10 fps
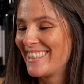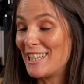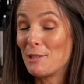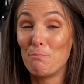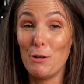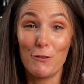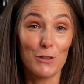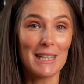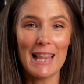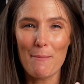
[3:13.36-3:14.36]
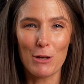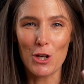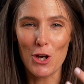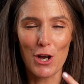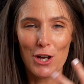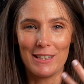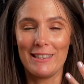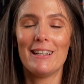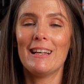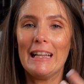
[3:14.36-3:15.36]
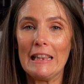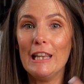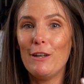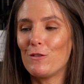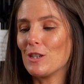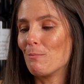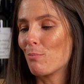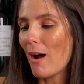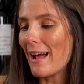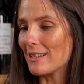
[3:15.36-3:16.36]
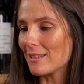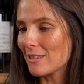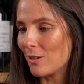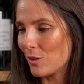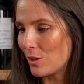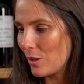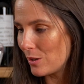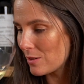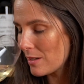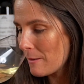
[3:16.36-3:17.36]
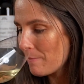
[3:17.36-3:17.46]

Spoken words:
It's beautiful. It's lemon curd and lift and brightness on the nose.